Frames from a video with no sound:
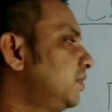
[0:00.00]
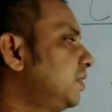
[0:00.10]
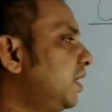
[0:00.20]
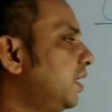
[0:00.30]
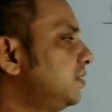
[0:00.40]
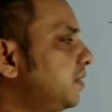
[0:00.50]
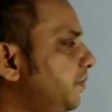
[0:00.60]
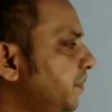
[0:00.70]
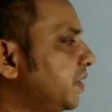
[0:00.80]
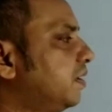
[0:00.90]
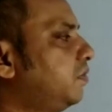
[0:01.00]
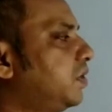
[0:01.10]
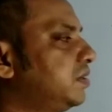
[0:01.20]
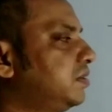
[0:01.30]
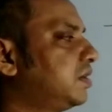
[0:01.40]
ahead. What
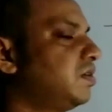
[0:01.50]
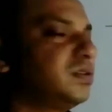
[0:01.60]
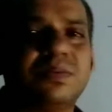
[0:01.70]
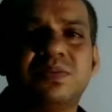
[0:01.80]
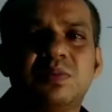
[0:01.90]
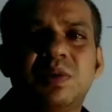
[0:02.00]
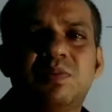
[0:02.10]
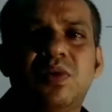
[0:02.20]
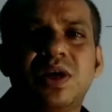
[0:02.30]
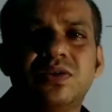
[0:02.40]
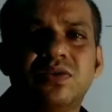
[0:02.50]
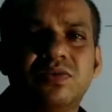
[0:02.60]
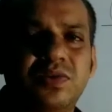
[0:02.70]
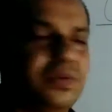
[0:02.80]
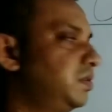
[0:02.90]
is the concept of the point of
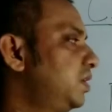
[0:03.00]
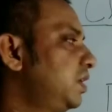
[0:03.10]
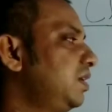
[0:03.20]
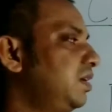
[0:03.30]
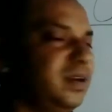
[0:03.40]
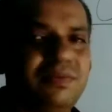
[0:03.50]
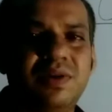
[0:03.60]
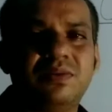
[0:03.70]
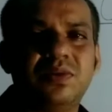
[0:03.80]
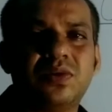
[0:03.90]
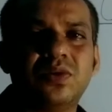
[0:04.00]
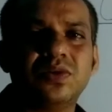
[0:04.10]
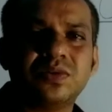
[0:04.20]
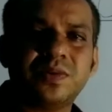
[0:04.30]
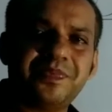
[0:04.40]
view? When you
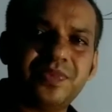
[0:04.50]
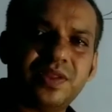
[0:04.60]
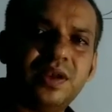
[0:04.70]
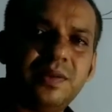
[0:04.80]
close, the